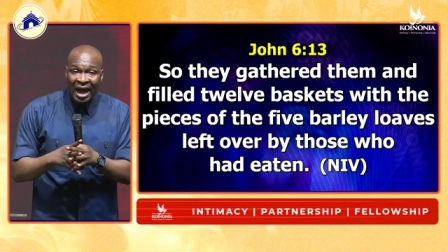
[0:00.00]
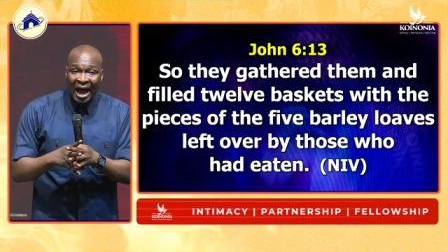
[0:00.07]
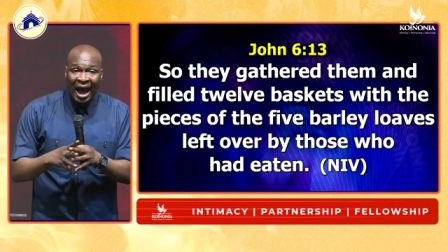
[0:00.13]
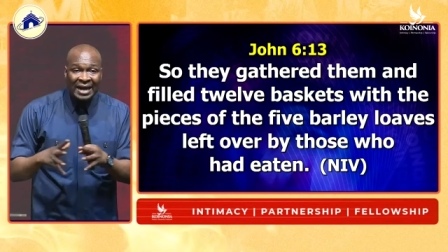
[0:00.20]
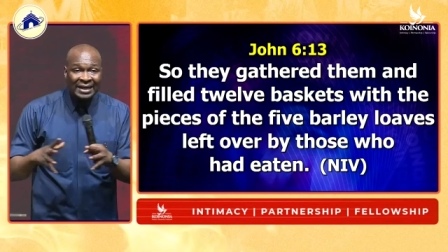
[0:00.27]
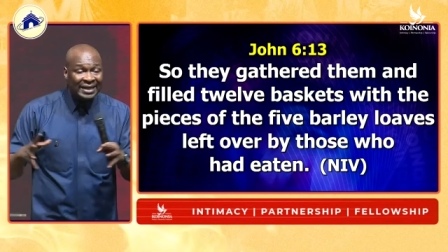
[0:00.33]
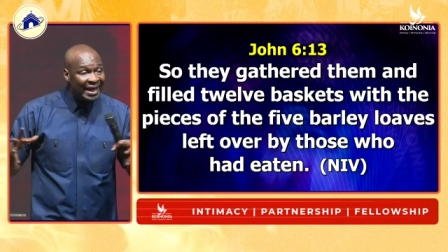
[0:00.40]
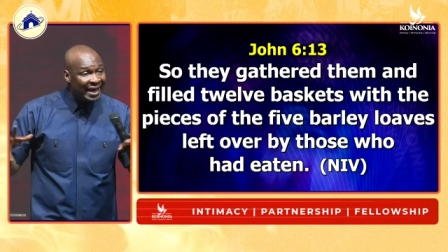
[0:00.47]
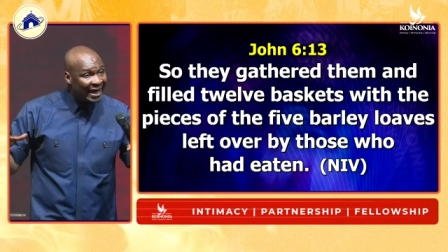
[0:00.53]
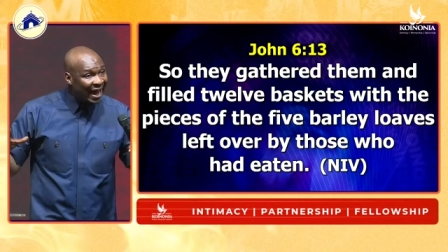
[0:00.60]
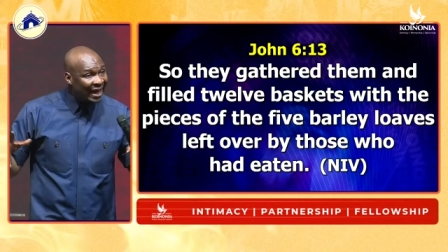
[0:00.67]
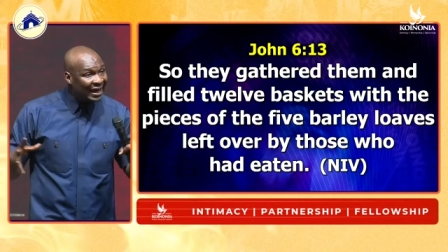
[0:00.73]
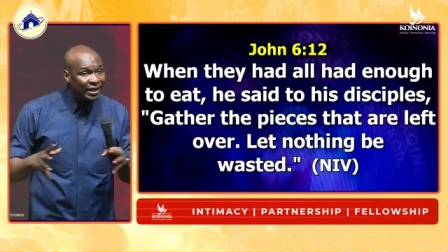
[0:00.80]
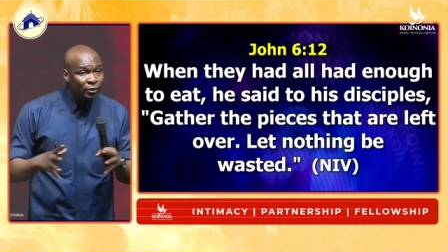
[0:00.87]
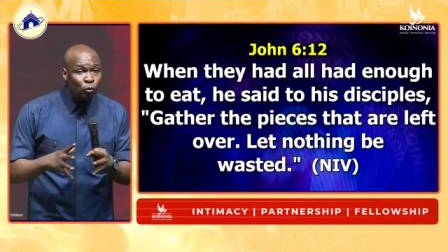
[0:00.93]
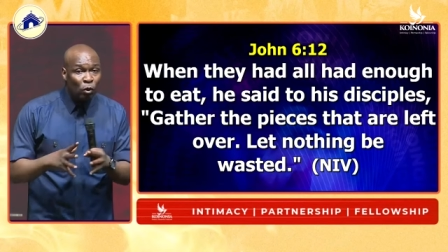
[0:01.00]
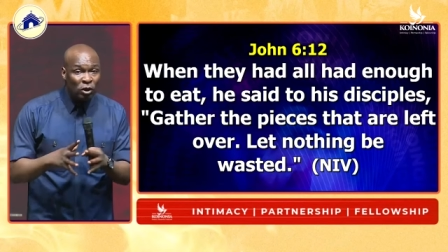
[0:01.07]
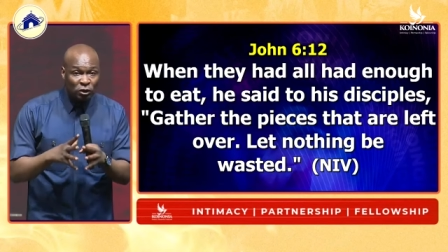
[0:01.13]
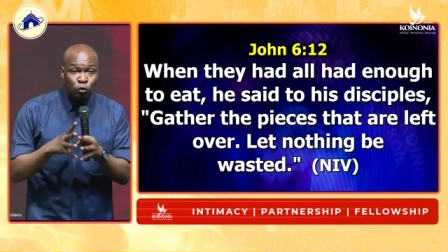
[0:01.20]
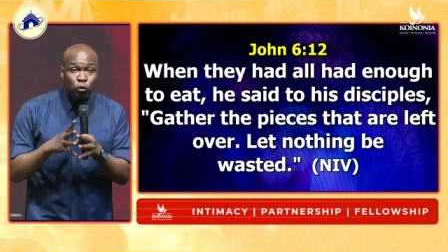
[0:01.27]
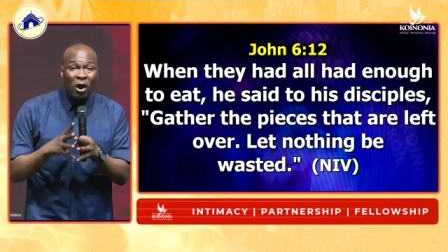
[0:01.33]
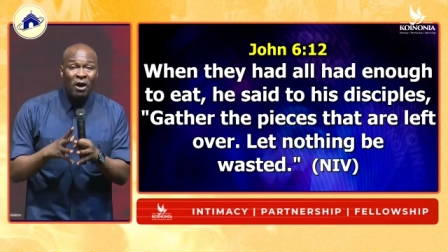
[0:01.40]
And they gathered, it
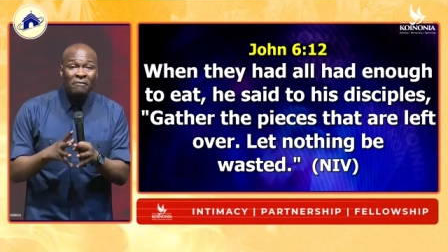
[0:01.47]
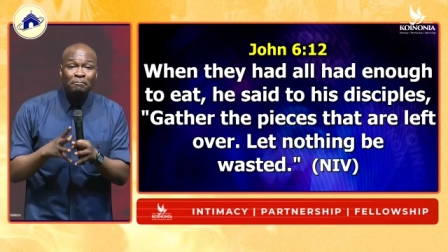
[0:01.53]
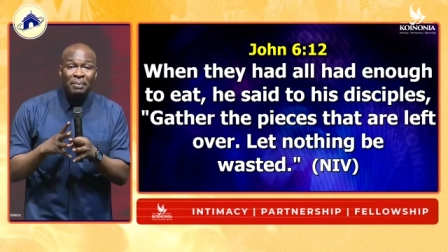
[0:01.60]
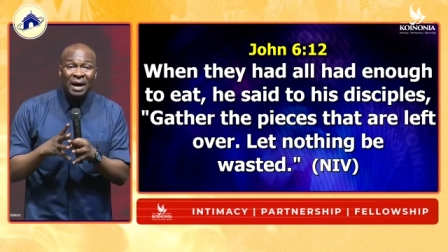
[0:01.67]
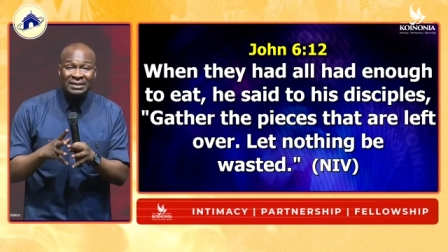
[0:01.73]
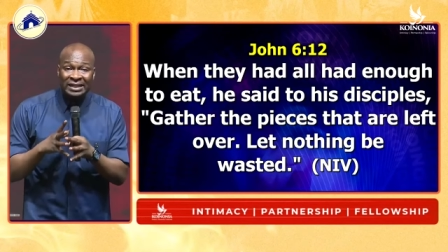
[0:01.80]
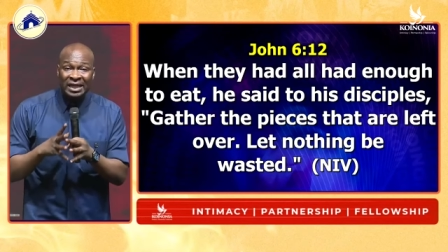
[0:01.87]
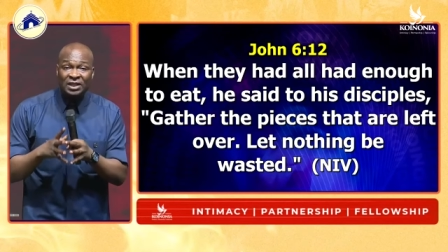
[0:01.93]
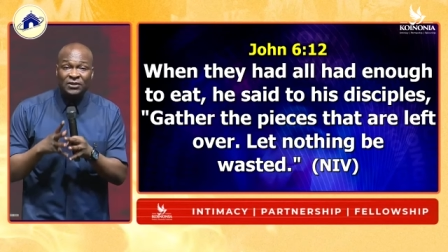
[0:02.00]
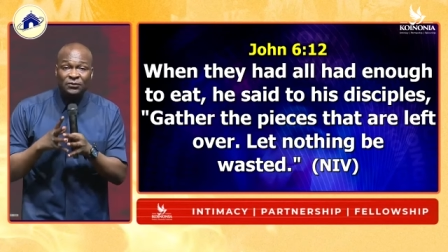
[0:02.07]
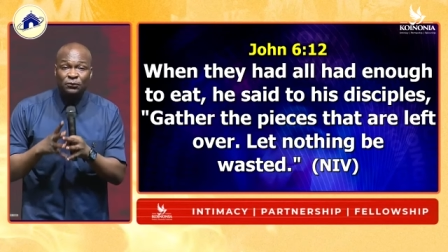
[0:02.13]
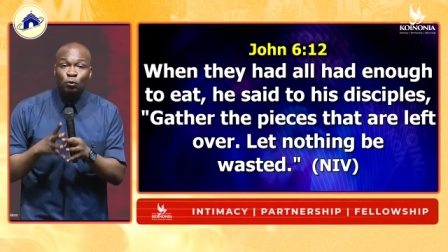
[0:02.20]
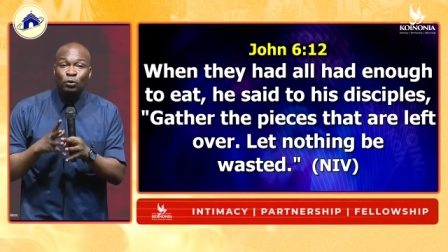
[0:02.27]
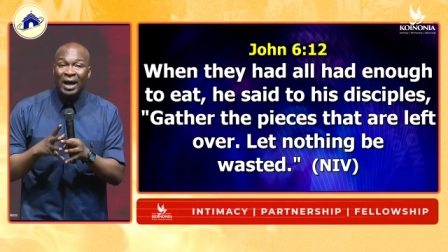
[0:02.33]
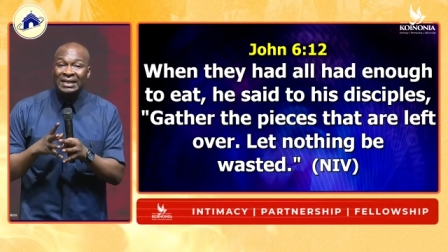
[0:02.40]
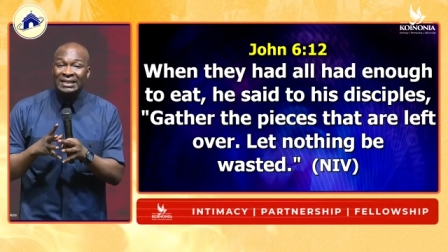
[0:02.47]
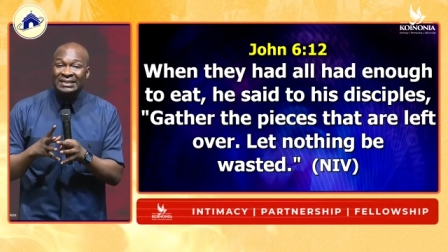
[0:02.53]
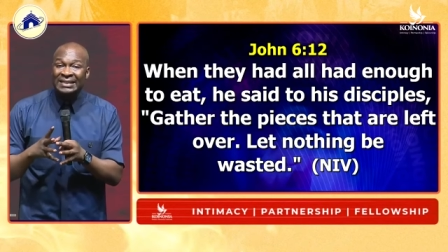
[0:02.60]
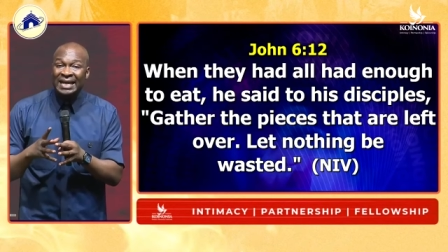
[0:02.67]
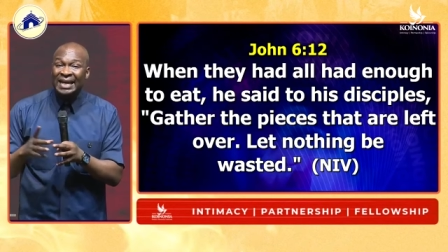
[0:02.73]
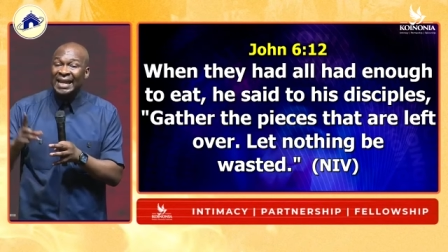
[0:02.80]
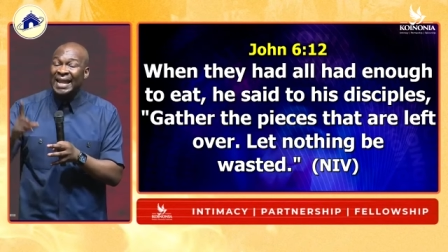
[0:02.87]
was twelve baskets full, and he
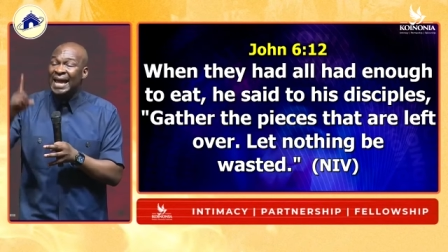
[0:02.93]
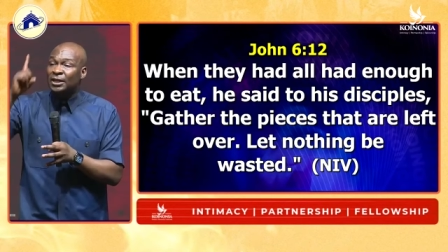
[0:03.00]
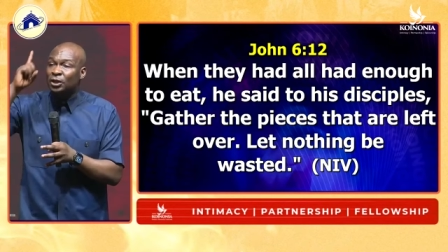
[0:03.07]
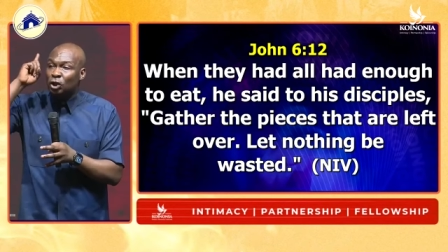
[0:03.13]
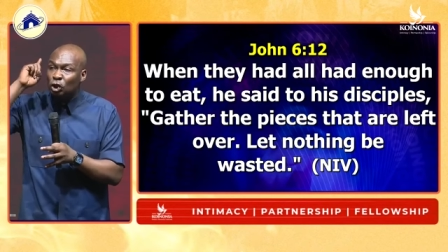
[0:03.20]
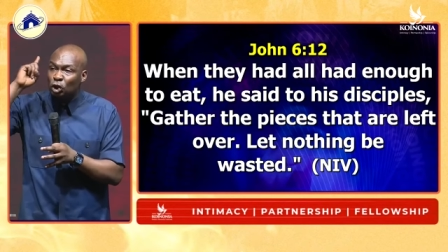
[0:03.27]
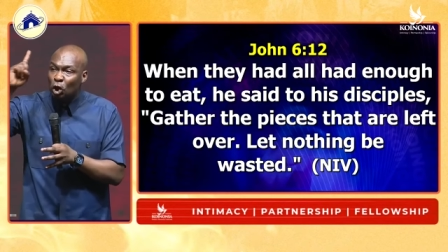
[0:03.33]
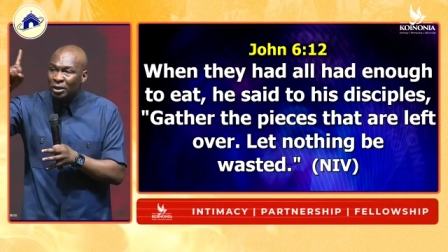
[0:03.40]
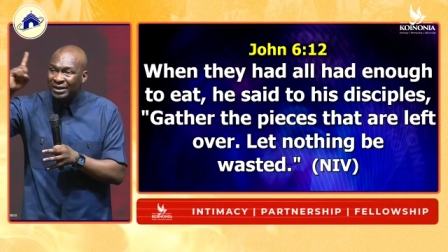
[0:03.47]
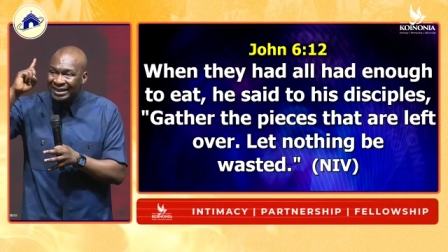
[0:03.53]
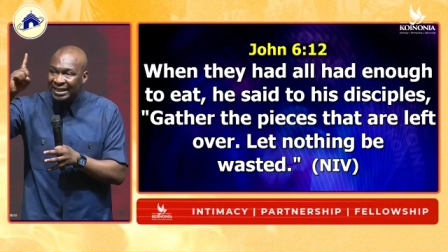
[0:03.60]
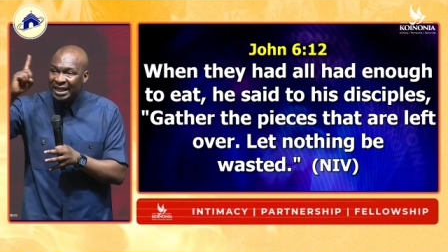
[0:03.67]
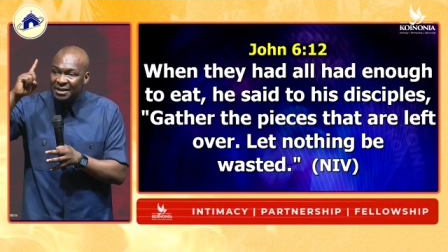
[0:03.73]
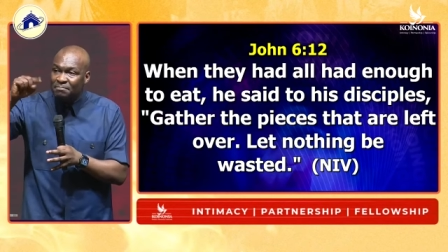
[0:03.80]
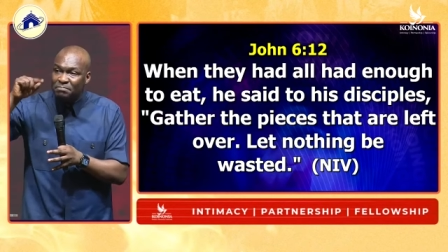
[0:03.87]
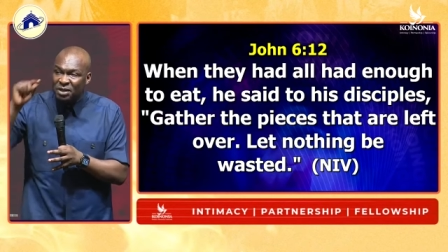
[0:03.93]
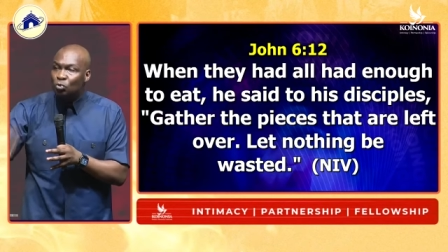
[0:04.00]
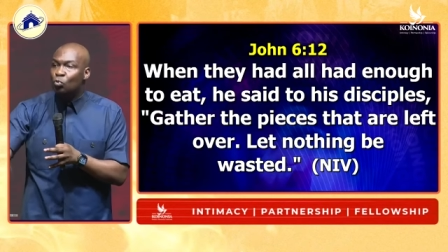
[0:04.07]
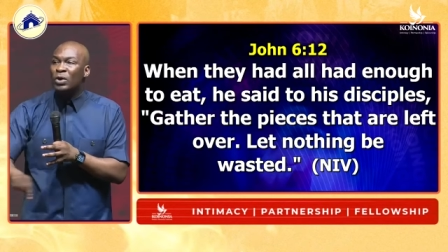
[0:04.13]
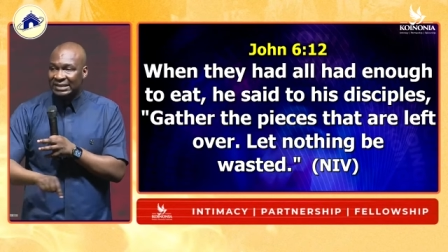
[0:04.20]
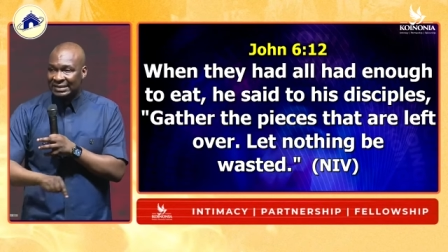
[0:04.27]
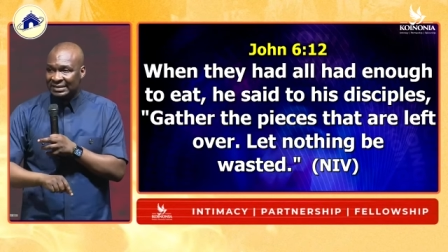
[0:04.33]
said, let nothing be
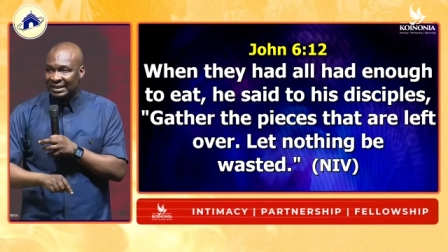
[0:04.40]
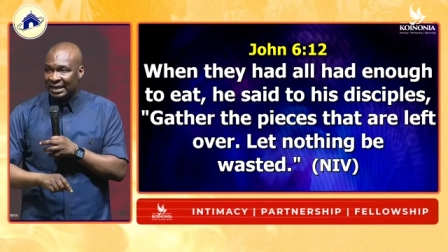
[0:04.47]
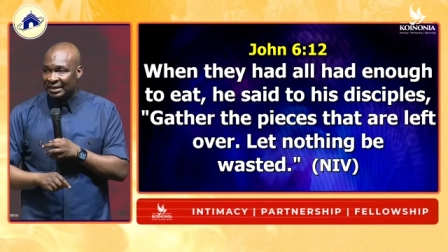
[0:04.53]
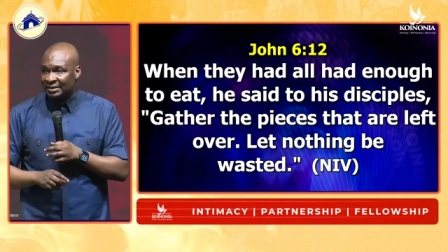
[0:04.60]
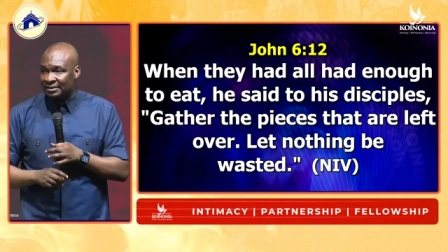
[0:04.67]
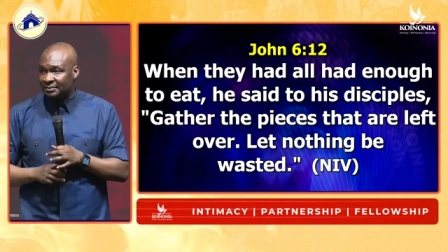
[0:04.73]
wasted.